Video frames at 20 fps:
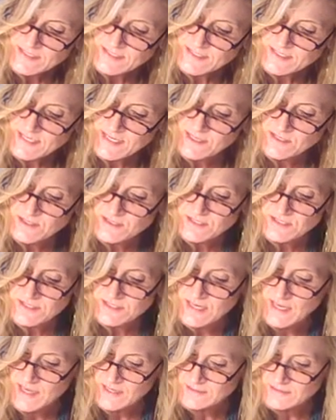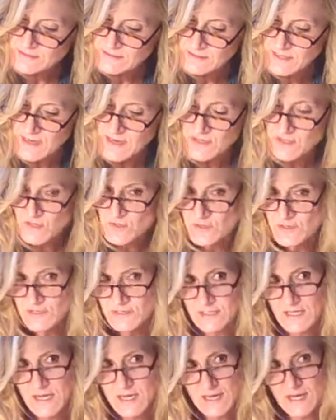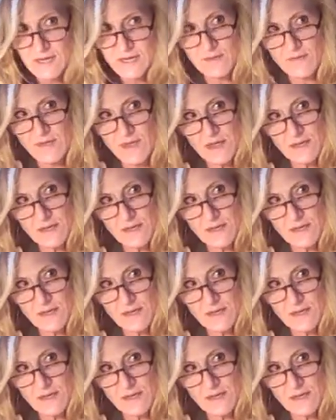Sandostatin octreotide,